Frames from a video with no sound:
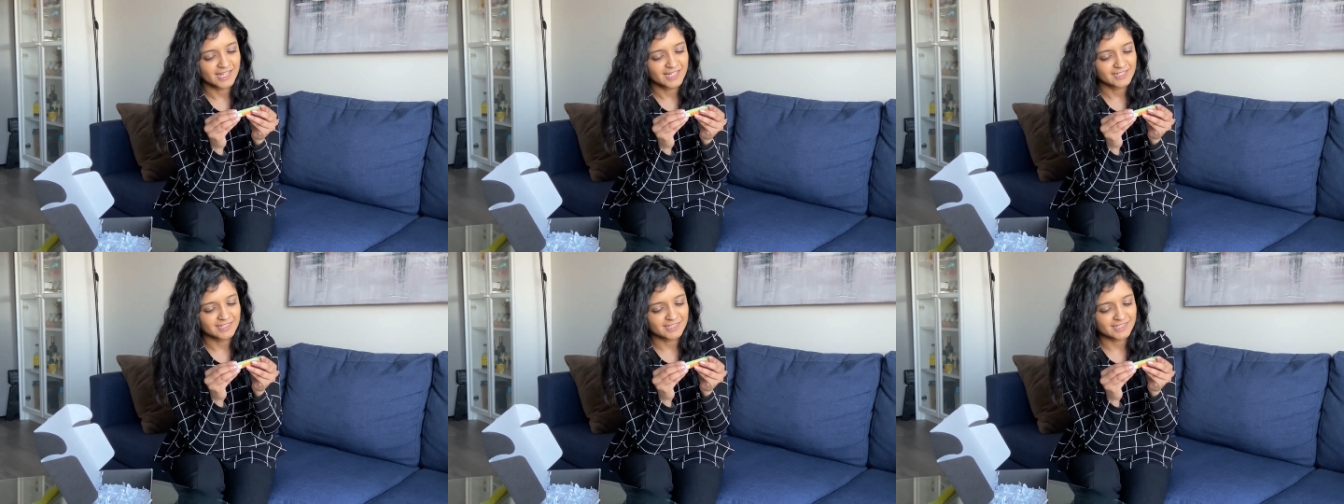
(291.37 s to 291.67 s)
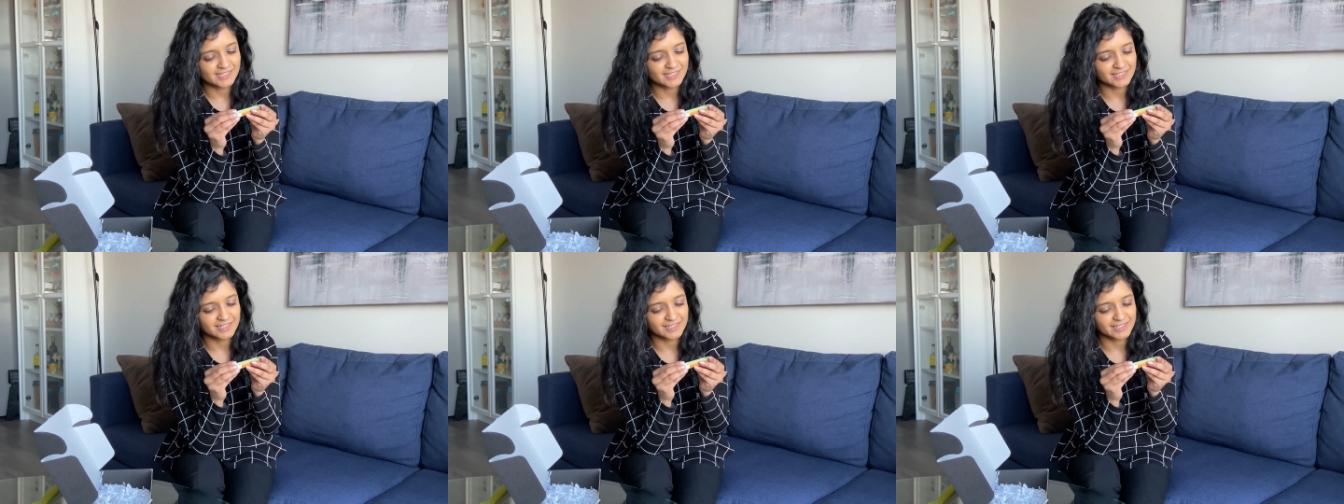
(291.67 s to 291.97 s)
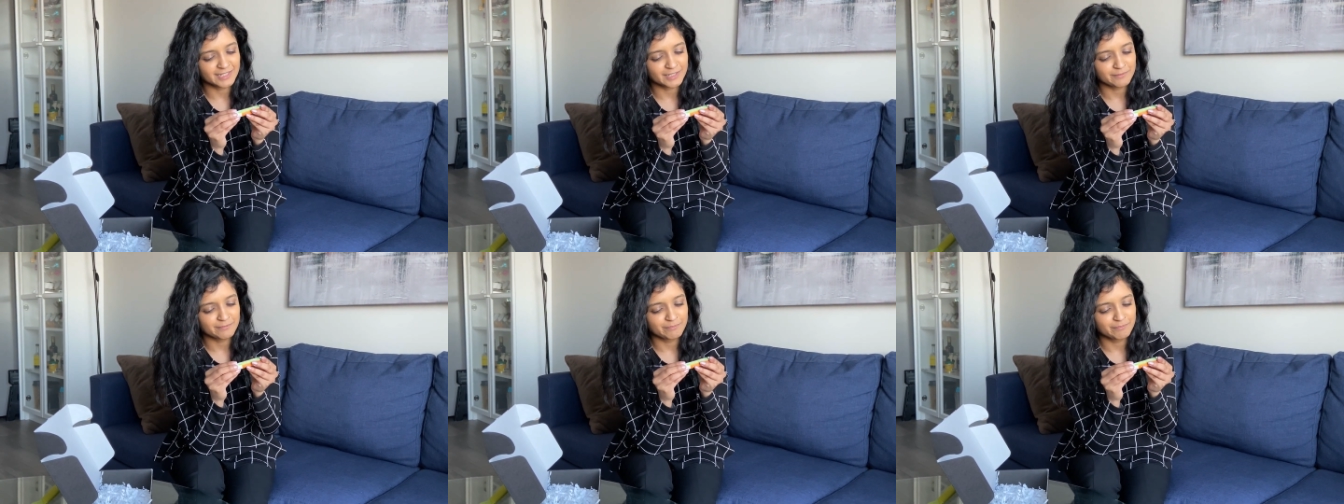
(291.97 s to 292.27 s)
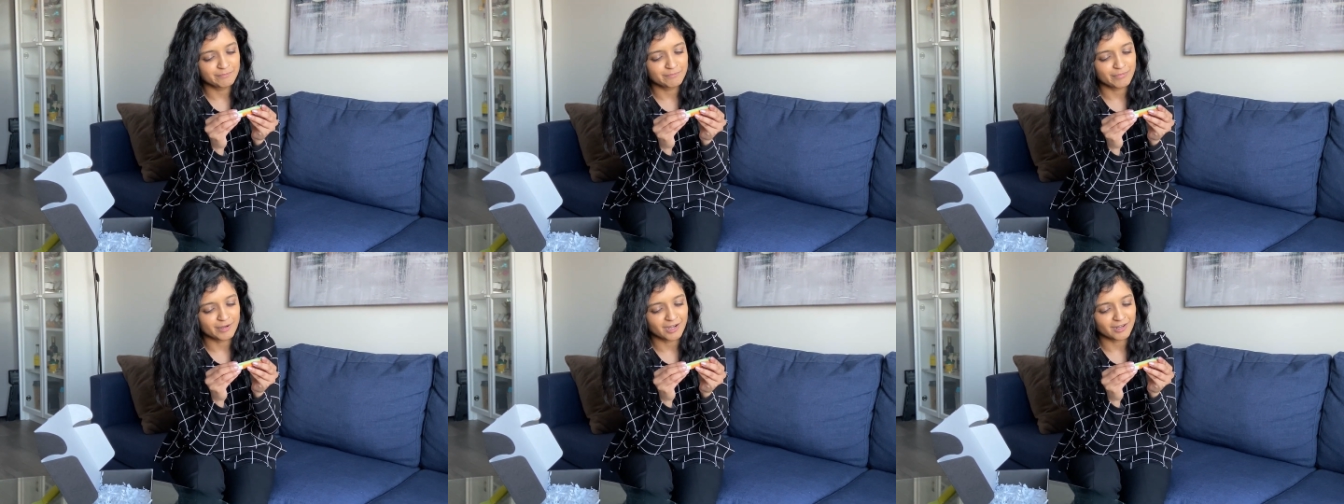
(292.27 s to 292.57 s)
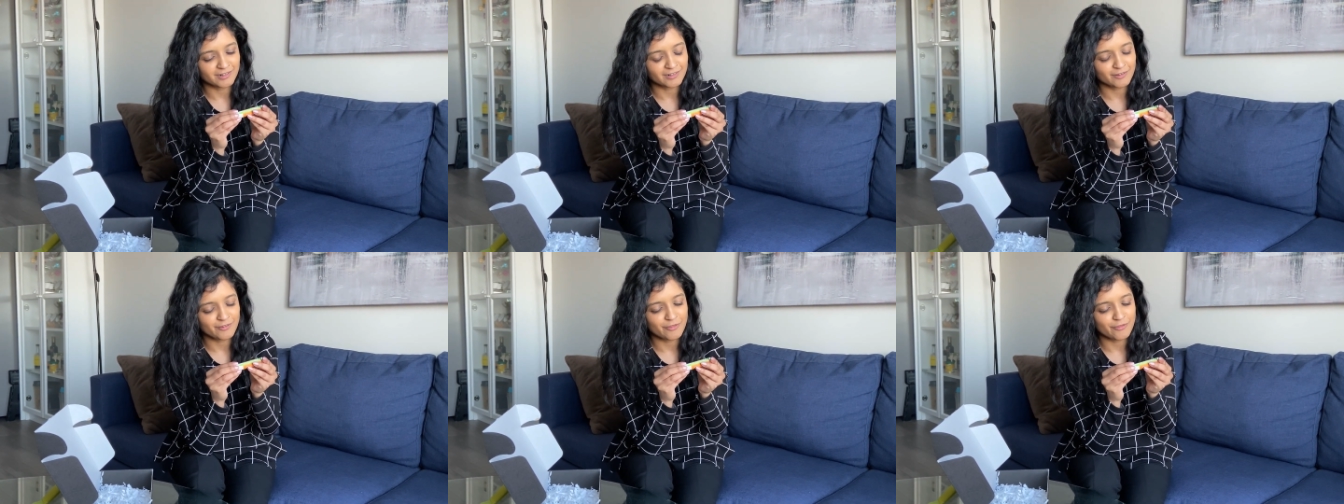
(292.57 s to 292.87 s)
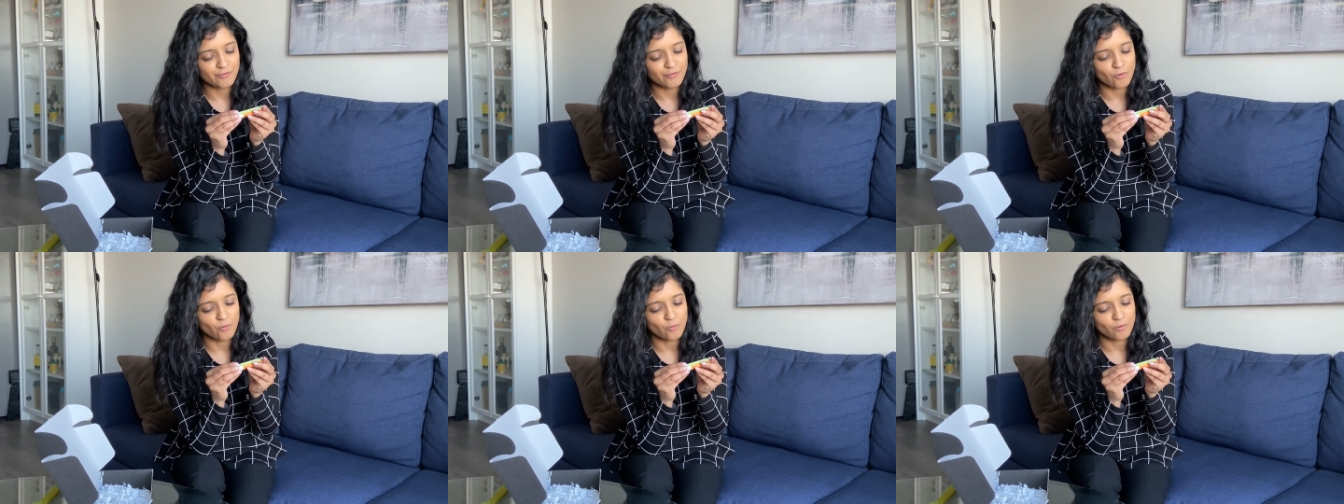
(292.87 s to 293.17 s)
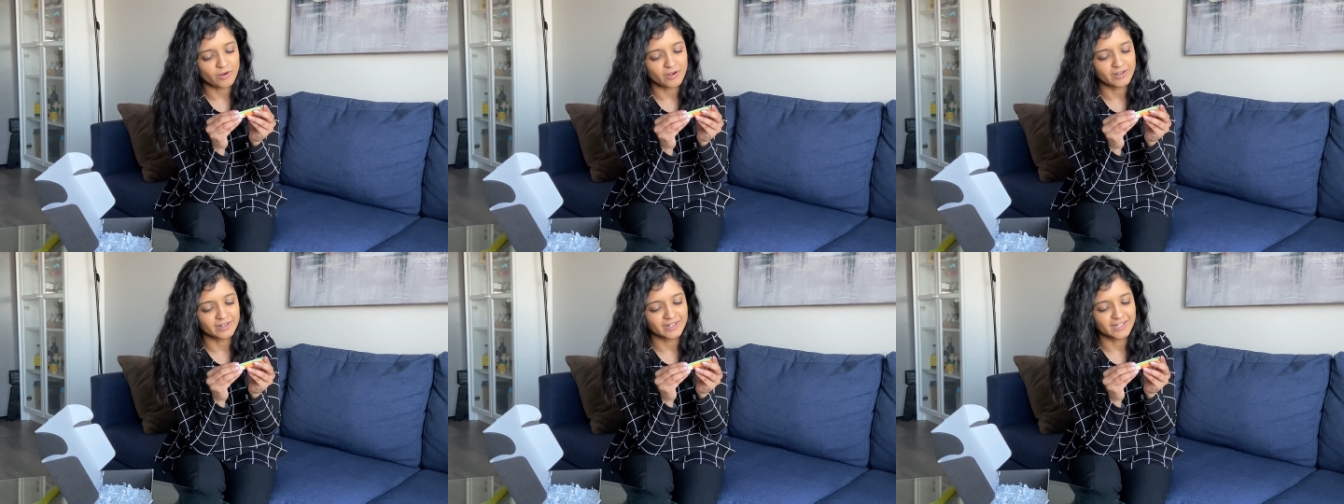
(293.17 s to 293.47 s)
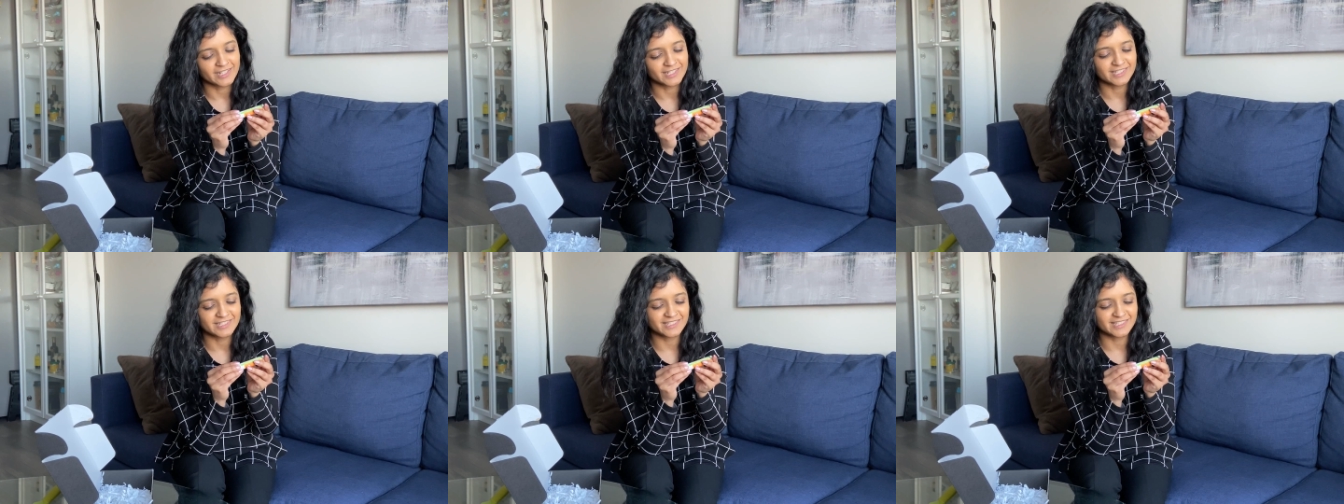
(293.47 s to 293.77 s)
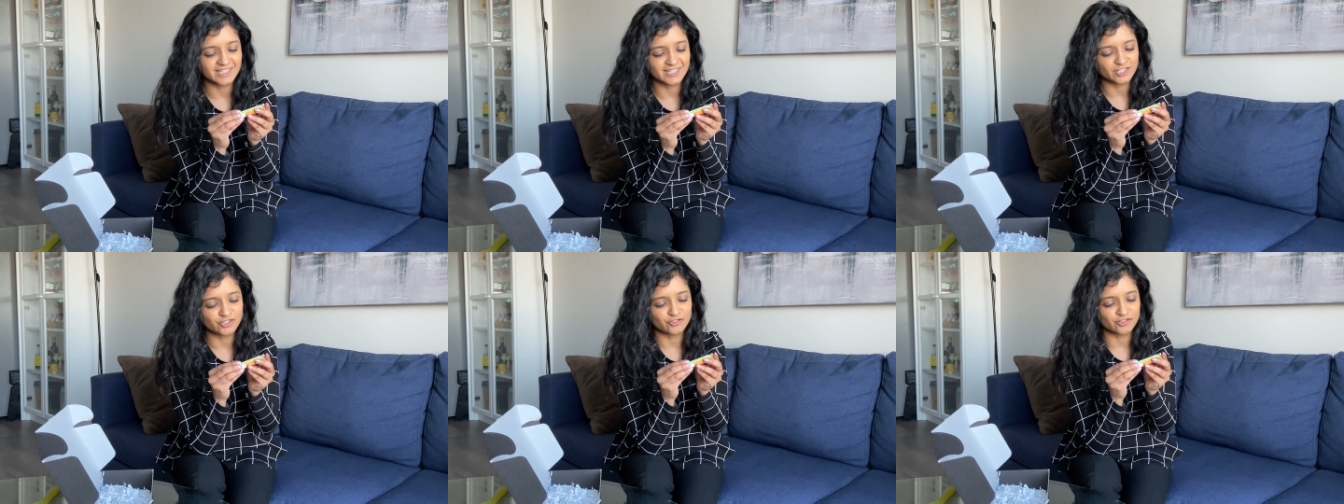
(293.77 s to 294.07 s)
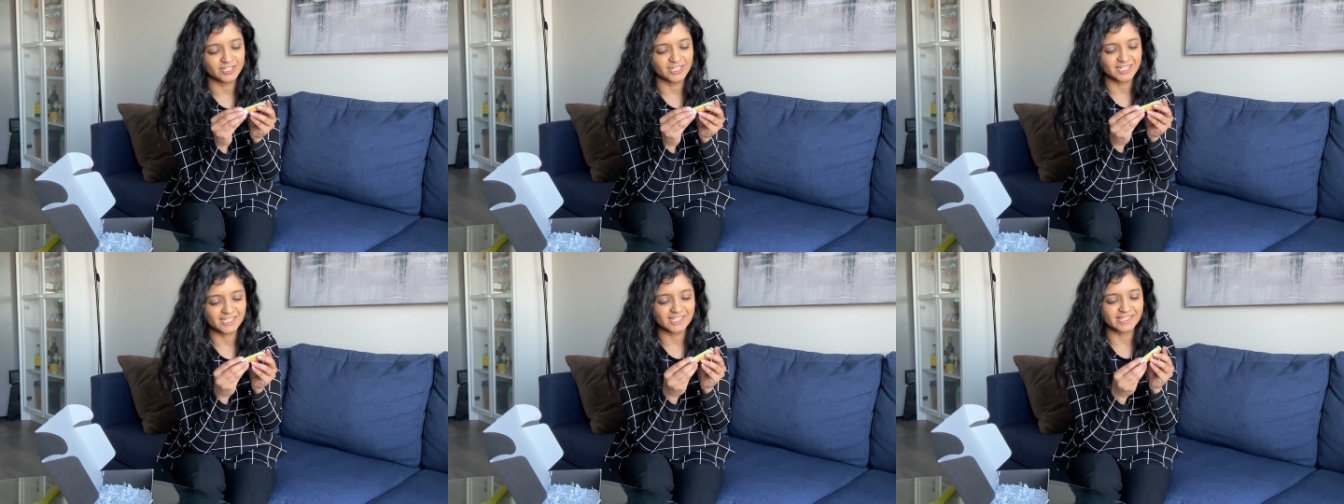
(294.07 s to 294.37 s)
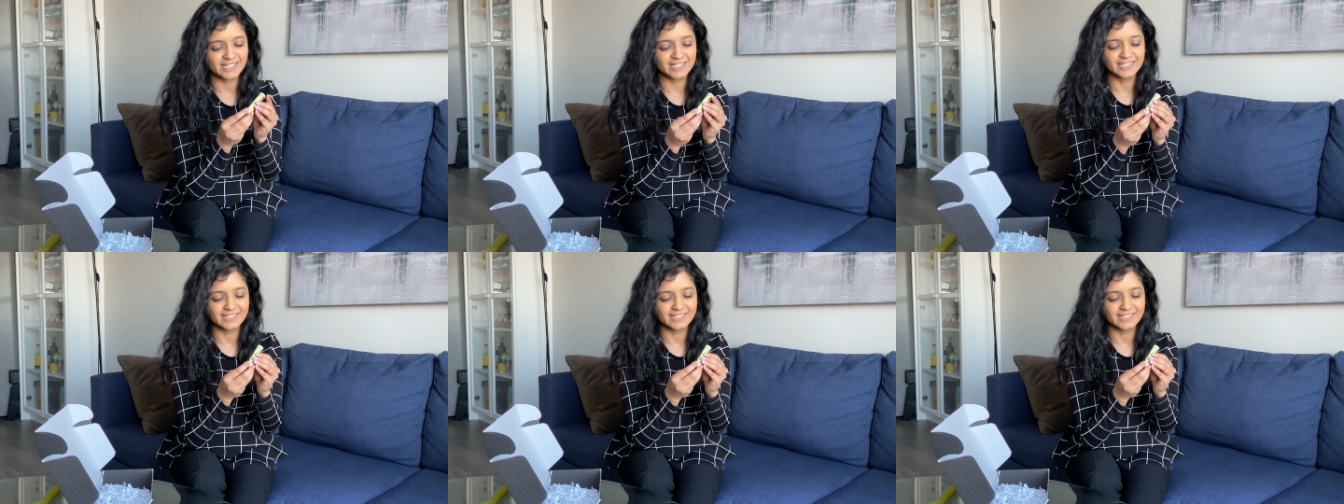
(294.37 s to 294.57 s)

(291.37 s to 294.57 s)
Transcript: sea buckthorn citrus.